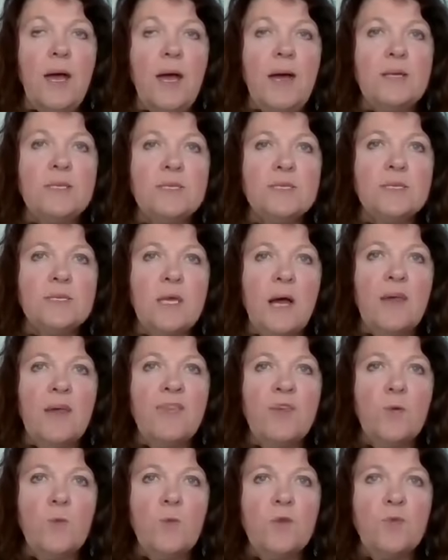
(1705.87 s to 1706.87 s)
And I
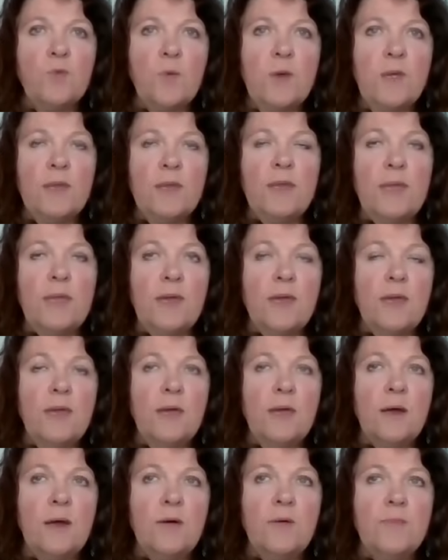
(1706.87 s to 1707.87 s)
think with
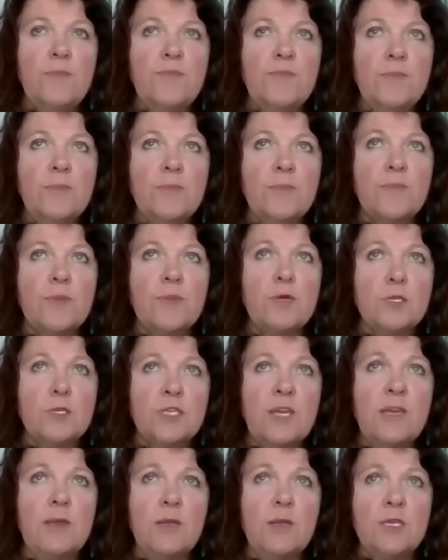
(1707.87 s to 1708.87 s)
Whitney, because
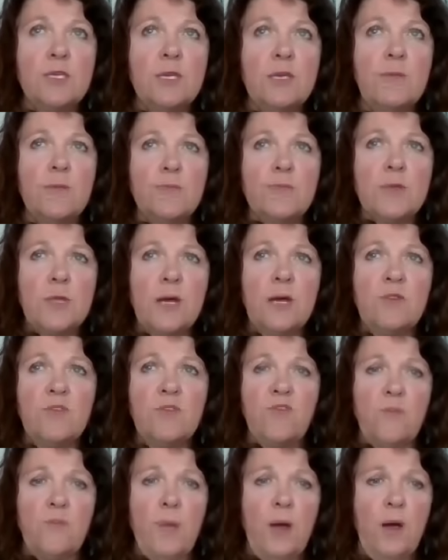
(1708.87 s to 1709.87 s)
she died
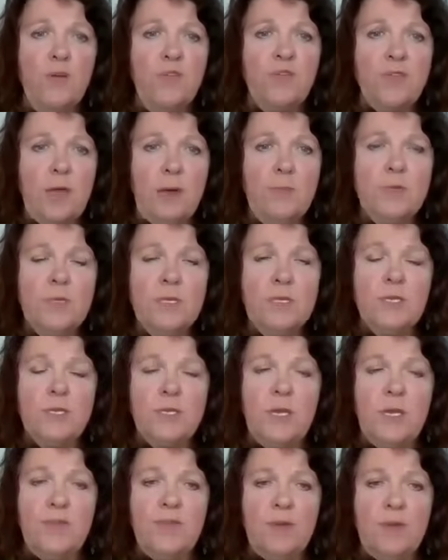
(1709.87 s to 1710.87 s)
of bathtub, didn't
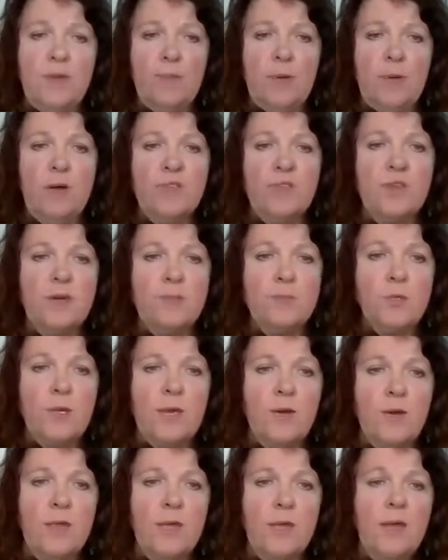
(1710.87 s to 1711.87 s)
she? I think bathtub
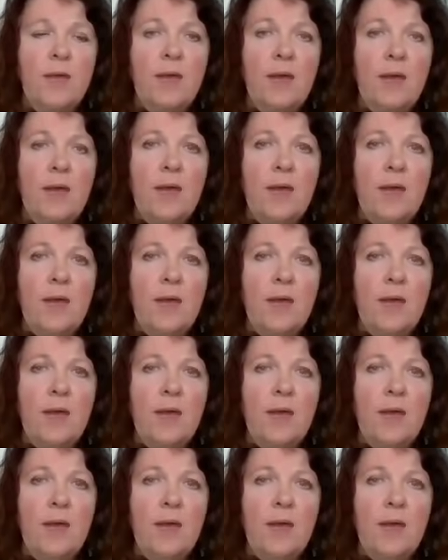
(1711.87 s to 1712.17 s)
drowning.